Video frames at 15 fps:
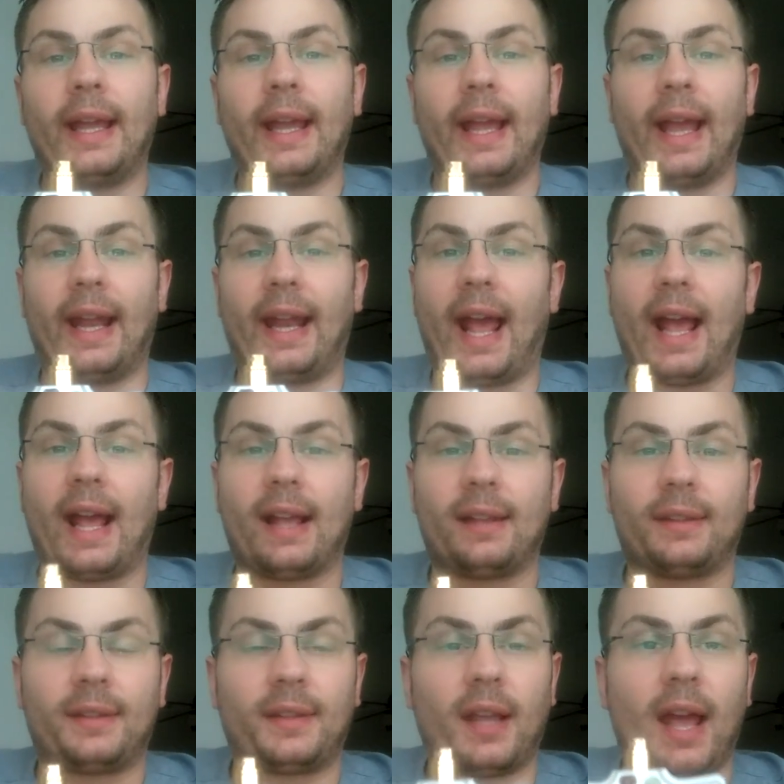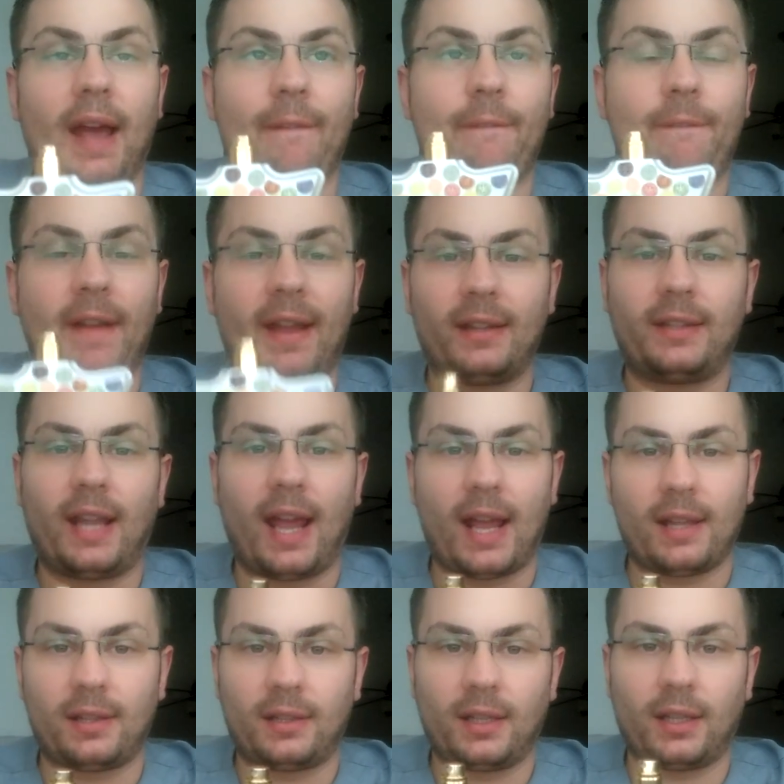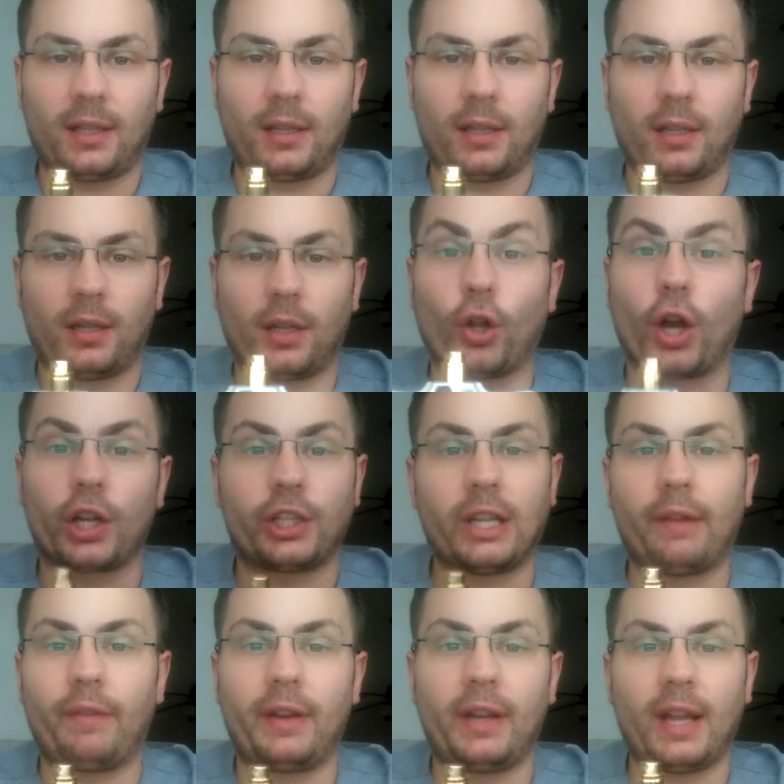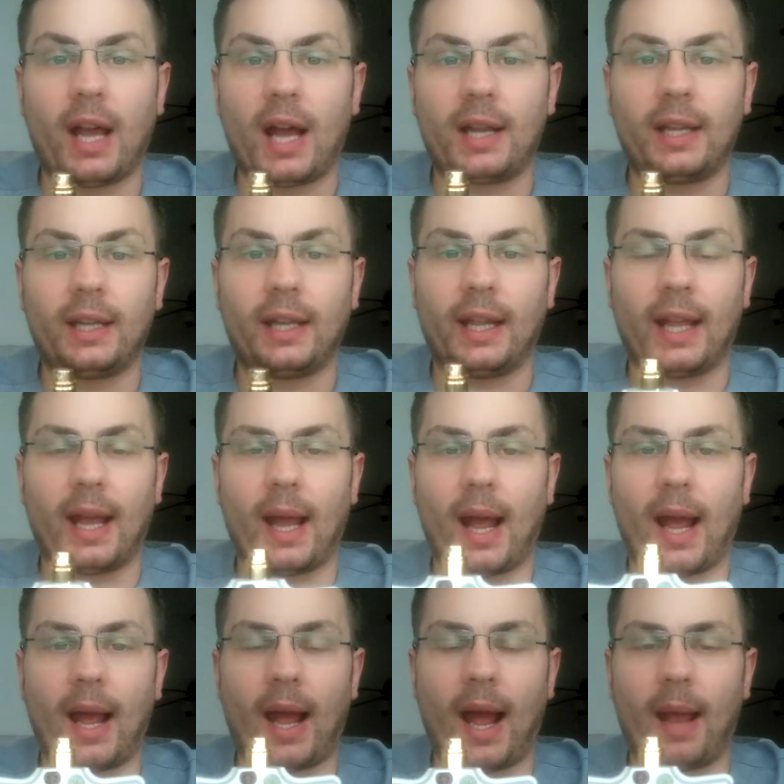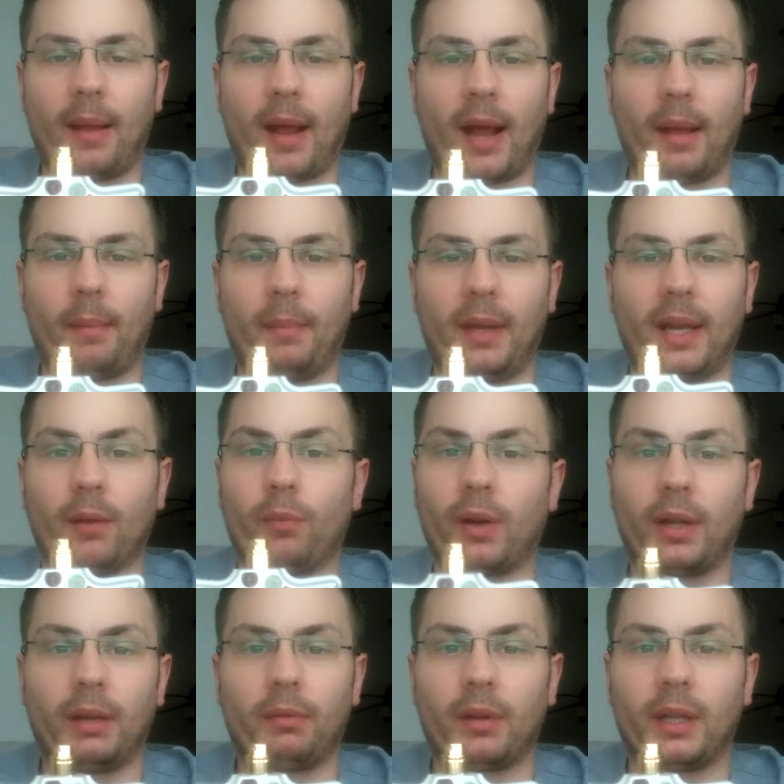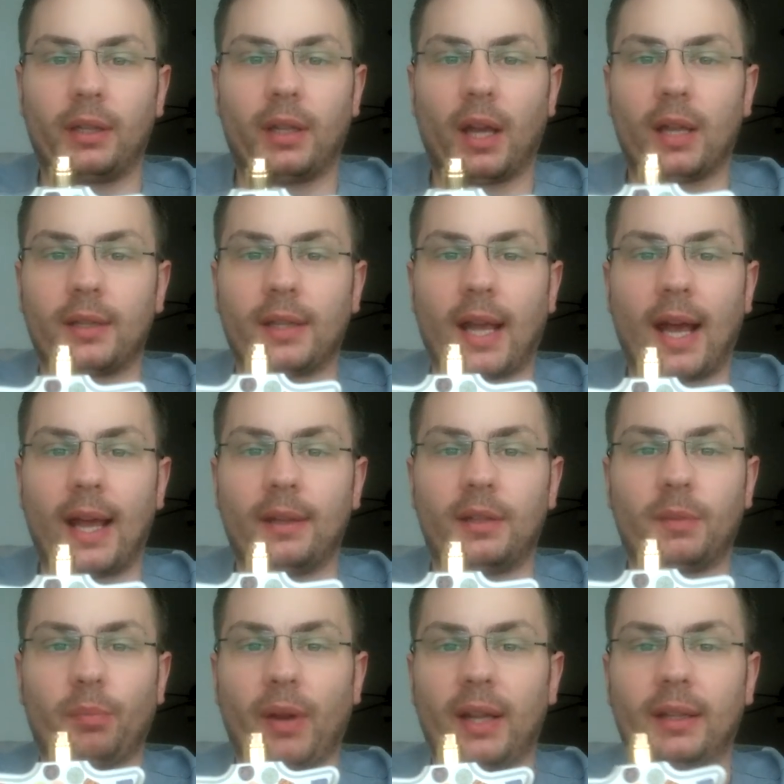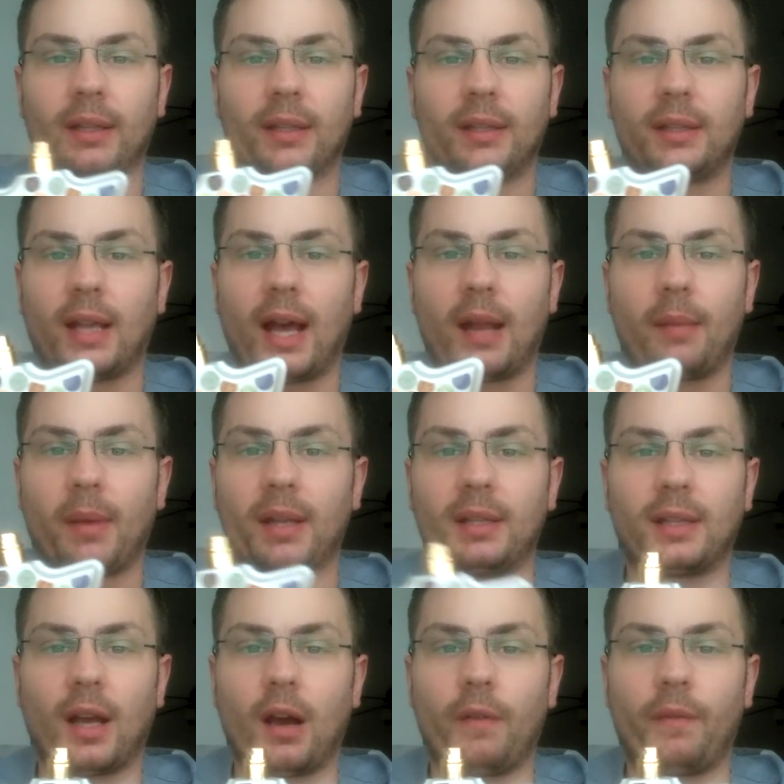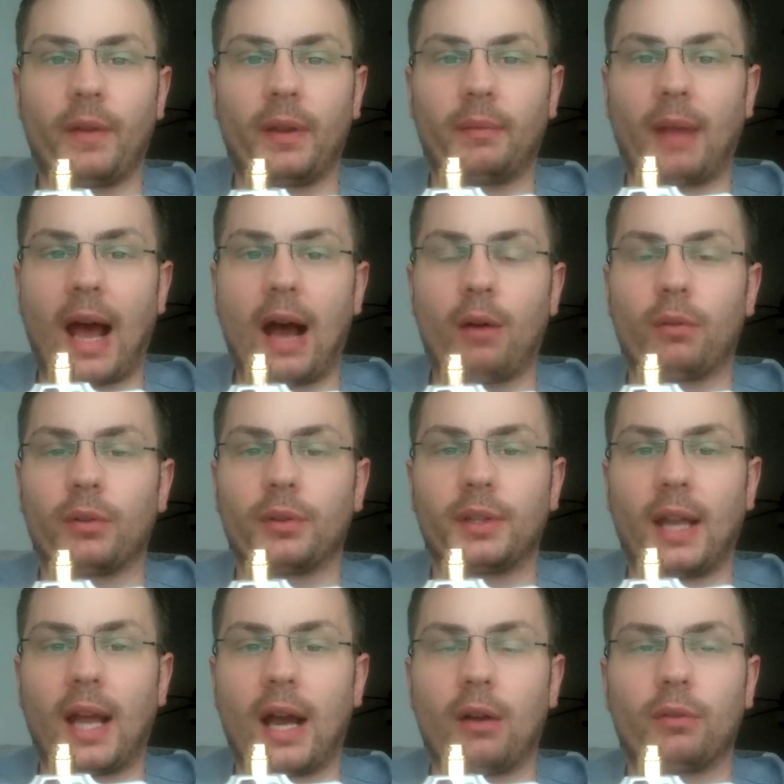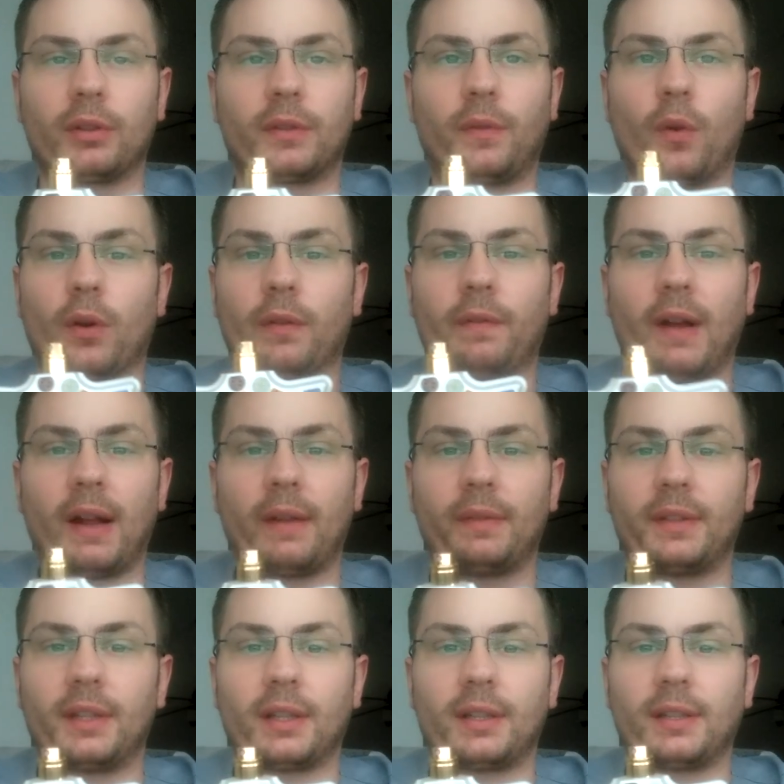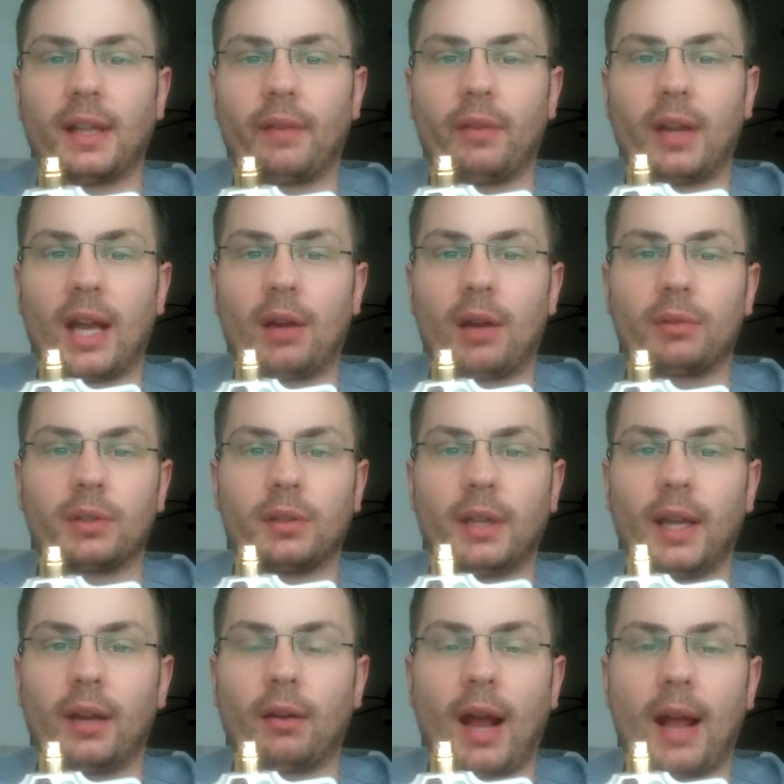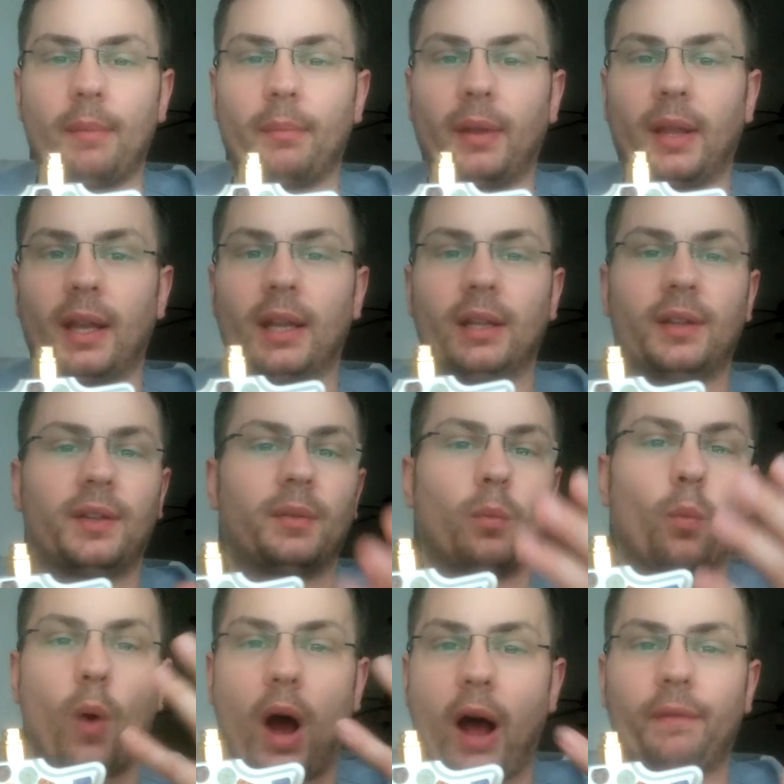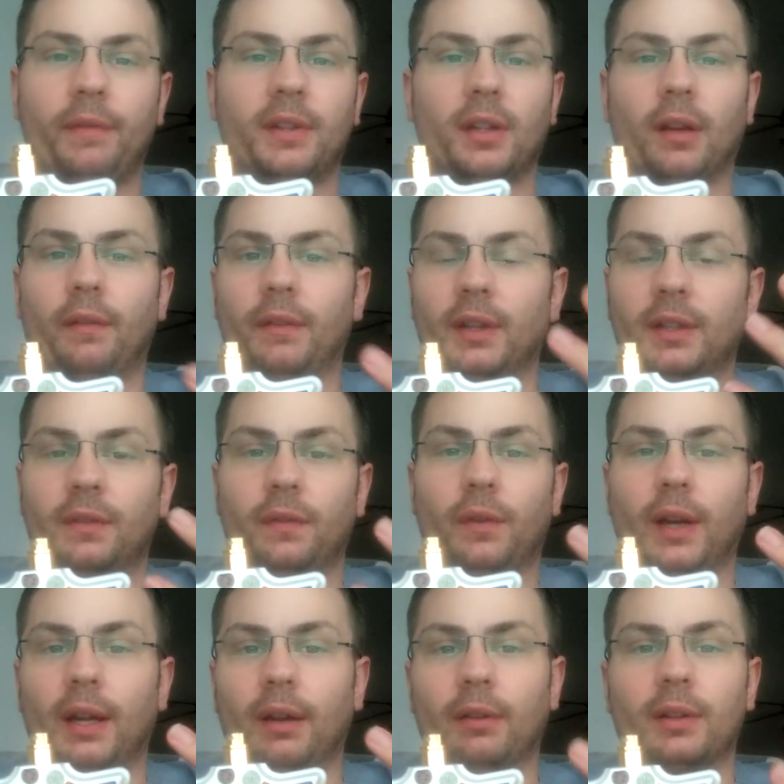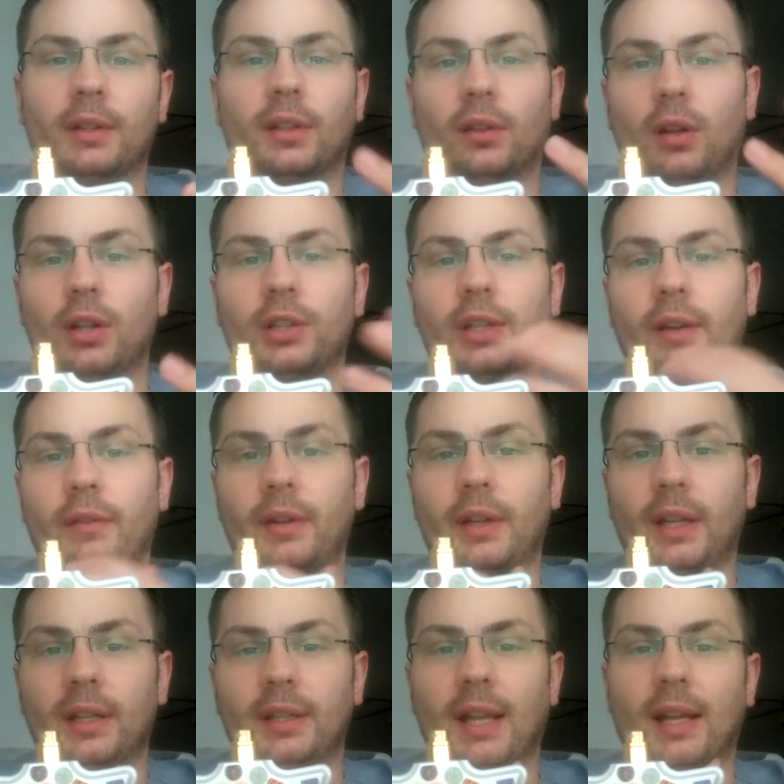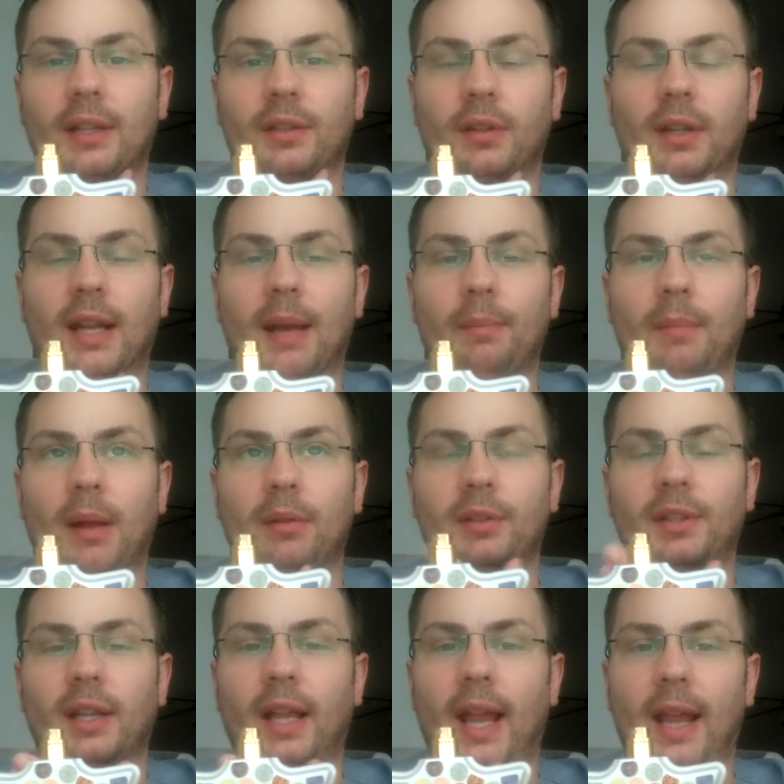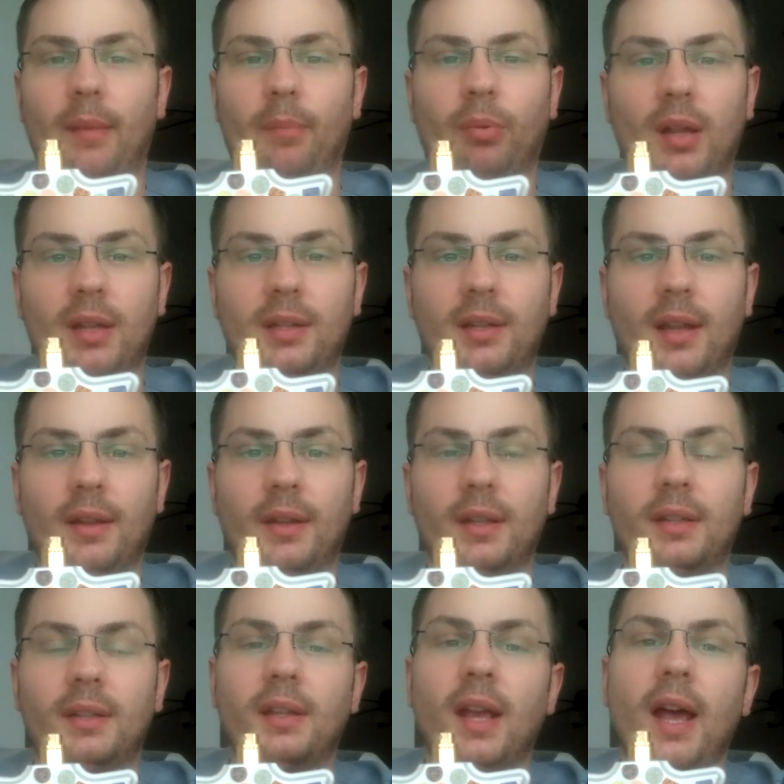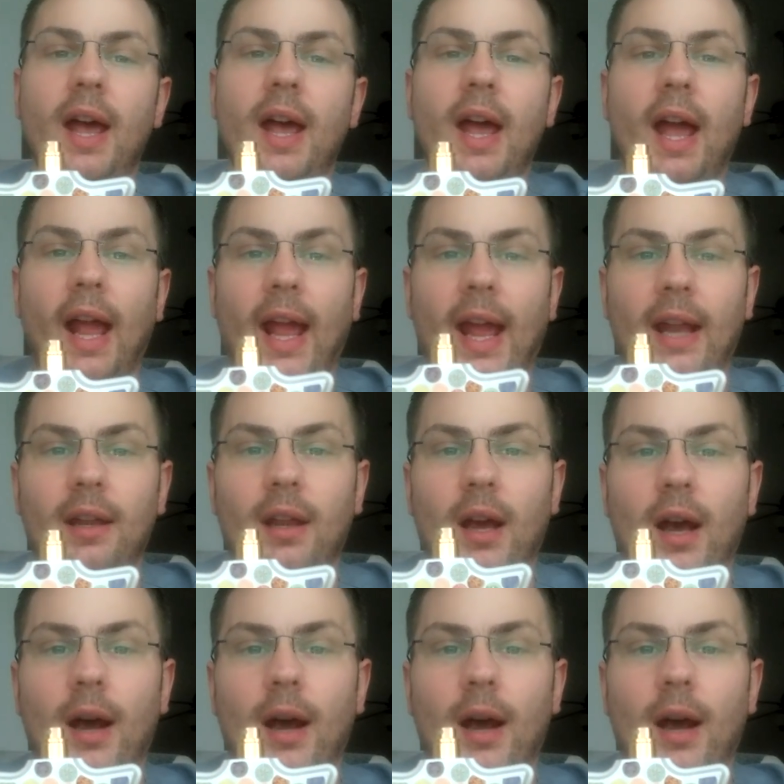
It has fantastic longevity on it. I mean, it really does. I sprayed this on myself, and hours and hours, 4, 5, 6, 7 hours later, I'm getting wafts of this fragrance. The longevity is excellent. I'll say 8+ on this, and